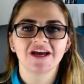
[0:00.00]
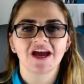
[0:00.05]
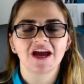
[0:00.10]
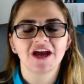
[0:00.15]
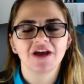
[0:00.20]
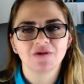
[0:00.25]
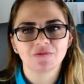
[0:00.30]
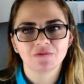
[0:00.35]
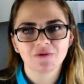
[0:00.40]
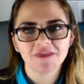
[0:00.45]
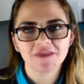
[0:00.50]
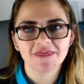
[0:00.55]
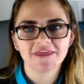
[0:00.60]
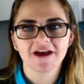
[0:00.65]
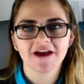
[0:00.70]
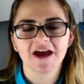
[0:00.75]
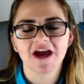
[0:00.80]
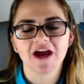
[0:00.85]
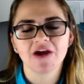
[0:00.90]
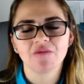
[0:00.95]
And with
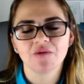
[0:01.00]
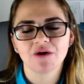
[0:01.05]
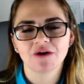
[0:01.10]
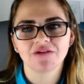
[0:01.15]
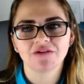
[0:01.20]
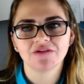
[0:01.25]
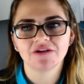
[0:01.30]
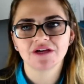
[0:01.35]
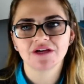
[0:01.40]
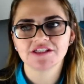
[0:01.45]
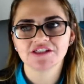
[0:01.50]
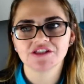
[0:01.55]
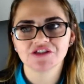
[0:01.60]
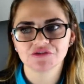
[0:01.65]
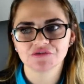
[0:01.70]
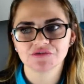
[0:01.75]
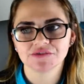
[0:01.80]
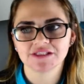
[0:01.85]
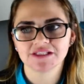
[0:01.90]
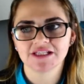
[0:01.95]
that, I want you guys
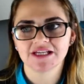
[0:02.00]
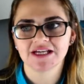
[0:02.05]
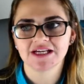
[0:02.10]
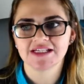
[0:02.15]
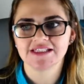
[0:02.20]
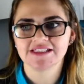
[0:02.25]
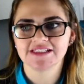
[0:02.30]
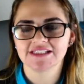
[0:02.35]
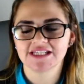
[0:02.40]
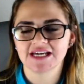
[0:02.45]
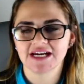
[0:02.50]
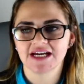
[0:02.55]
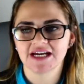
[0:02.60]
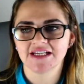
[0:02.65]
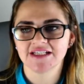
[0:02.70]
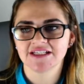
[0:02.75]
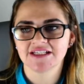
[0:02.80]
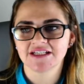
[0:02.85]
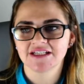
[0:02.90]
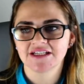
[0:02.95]
to realize
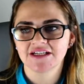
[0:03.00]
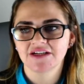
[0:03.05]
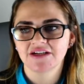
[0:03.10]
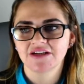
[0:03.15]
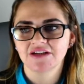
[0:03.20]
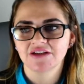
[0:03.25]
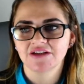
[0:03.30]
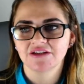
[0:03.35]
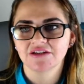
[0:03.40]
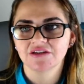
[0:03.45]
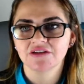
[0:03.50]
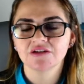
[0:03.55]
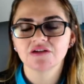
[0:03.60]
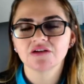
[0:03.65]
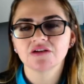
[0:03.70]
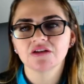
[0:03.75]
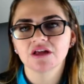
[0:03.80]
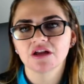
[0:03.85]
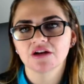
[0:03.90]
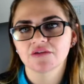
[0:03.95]
that there
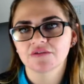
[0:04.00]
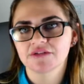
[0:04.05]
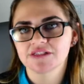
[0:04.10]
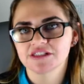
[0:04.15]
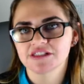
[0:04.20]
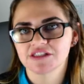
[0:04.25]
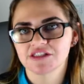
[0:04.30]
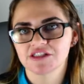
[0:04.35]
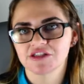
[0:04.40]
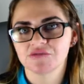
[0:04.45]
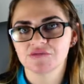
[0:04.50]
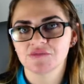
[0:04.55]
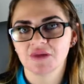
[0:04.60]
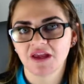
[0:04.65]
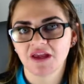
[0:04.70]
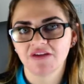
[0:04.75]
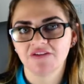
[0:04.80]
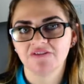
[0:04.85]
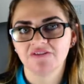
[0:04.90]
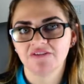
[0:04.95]
are a lot of reasons you
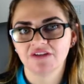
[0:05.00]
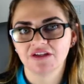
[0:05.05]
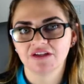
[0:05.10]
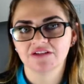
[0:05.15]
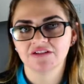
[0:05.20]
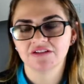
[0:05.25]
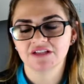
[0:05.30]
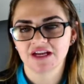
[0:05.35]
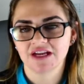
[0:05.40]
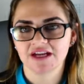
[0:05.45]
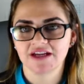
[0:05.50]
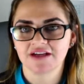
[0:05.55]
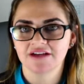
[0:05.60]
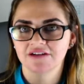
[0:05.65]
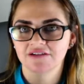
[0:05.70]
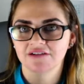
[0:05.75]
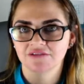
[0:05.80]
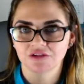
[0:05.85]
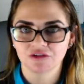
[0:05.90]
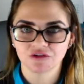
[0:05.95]
may feel
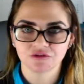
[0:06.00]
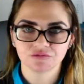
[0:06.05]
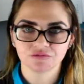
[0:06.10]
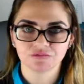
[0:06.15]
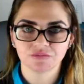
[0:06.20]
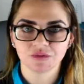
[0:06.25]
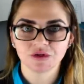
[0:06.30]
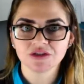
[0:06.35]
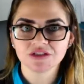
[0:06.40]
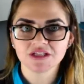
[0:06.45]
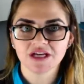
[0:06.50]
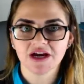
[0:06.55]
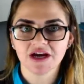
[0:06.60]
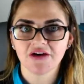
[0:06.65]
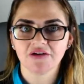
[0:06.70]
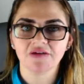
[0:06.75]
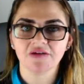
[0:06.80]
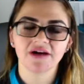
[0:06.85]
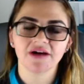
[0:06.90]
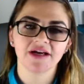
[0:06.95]
like you're burnt
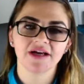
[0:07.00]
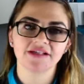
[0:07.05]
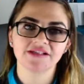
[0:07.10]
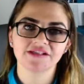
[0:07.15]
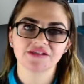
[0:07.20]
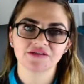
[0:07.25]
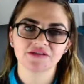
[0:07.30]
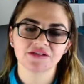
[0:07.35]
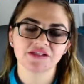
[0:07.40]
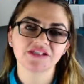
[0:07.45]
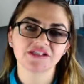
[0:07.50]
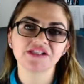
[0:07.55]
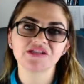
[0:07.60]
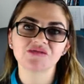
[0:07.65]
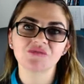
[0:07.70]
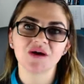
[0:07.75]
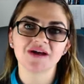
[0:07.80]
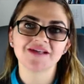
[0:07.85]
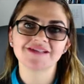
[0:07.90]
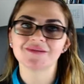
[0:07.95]
out. And so this is
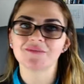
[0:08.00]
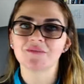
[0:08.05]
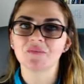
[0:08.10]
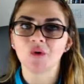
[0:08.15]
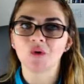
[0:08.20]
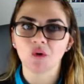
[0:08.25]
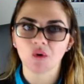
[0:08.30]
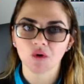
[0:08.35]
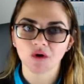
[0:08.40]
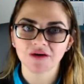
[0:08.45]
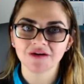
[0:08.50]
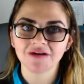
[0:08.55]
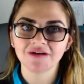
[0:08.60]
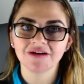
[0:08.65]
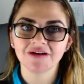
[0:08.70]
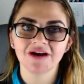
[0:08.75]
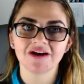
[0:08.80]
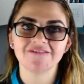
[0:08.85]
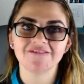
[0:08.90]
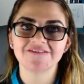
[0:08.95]
why it's
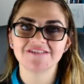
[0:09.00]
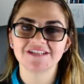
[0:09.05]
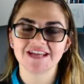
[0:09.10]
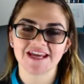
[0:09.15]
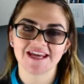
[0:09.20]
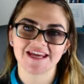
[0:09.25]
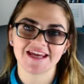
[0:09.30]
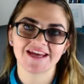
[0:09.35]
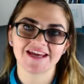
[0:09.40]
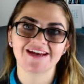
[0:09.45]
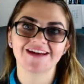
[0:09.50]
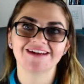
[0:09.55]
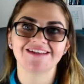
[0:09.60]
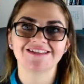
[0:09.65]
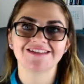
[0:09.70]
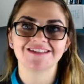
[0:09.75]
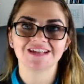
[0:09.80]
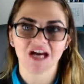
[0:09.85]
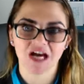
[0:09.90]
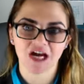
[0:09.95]
important of taking
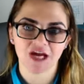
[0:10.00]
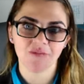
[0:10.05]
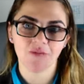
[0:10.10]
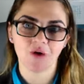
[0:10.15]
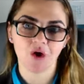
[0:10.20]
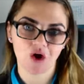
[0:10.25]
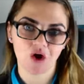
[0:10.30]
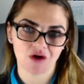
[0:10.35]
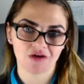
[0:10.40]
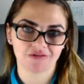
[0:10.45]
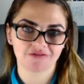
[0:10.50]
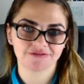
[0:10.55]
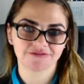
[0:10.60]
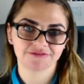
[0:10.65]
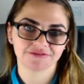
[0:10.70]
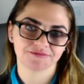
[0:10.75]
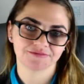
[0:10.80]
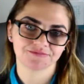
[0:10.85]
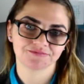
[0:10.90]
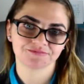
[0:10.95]
time
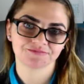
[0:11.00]
off.